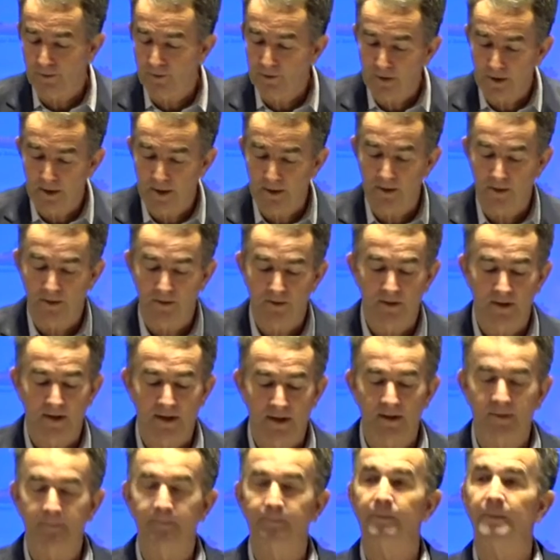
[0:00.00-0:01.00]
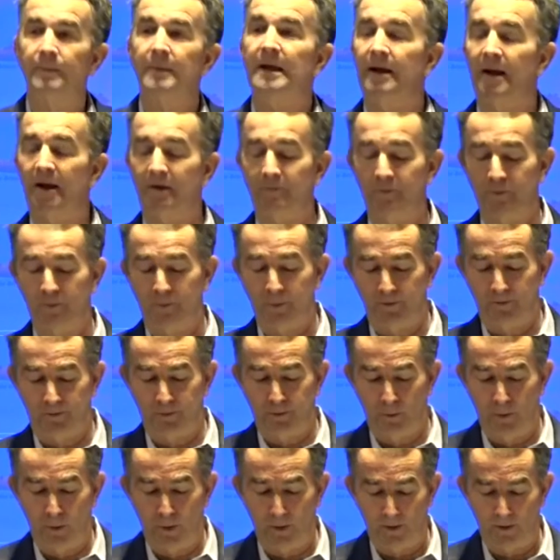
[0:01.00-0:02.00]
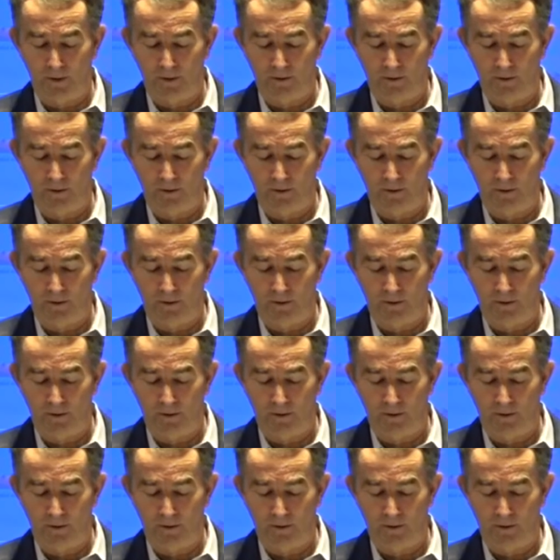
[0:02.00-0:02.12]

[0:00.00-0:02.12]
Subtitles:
Virginians than ever before.